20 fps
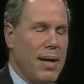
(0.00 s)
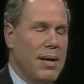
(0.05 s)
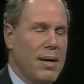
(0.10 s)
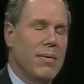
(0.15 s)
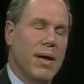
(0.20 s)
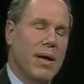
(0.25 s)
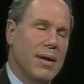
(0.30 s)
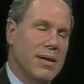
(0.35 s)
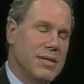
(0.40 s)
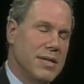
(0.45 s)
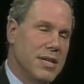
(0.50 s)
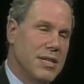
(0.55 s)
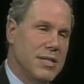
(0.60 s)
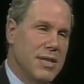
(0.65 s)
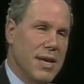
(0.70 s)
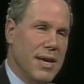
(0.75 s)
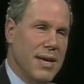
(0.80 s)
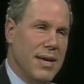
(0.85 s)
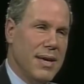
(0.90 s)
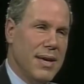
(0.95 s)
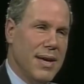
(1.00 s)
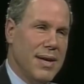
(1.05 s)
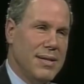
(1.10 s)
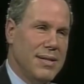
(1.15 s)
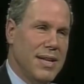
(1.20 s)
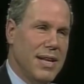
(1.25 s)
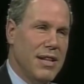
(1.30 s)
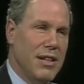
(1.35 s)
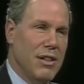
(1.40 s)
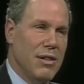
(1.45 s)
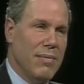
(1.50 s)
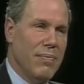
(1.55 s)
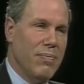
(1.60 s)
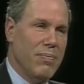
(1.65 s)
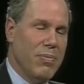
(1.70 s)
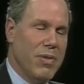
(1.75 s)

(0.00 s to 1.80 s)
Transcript: at Disney, it didn't.